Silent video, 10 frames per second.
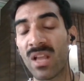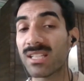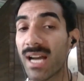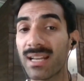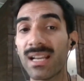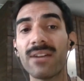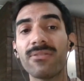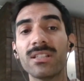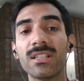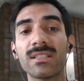China
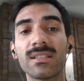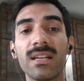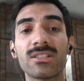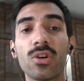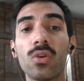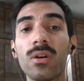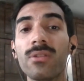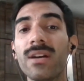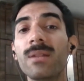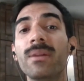leverages its
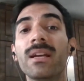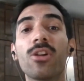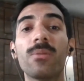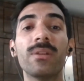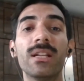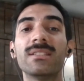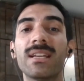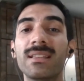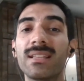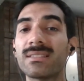overwhelming dominance
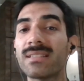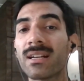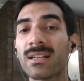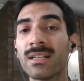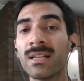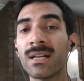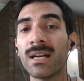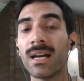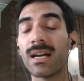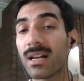in this sector,
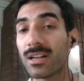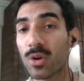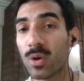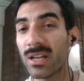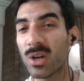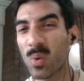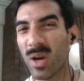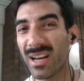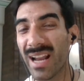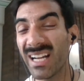controlling over
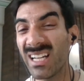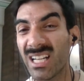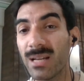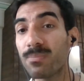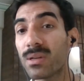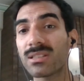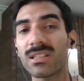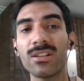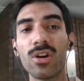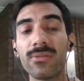
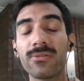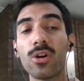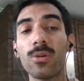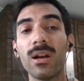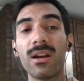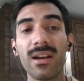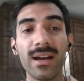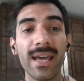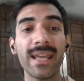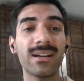90% of global
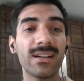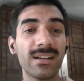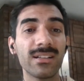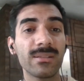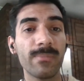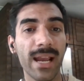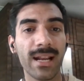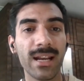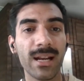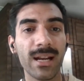rare earth
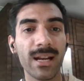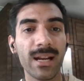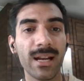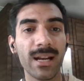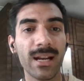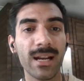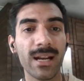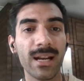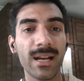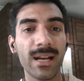magnet processing
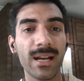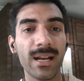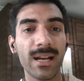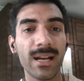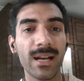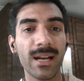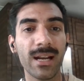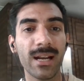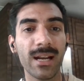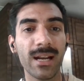capacity,
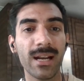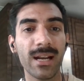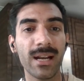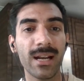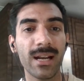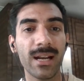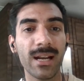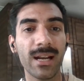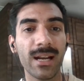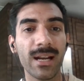giving it
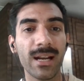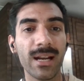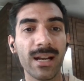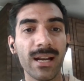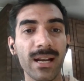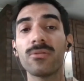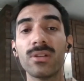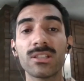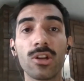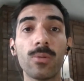unprecedented power to
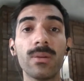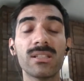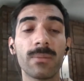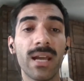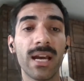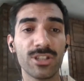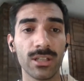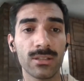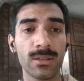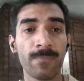influence global supply chains.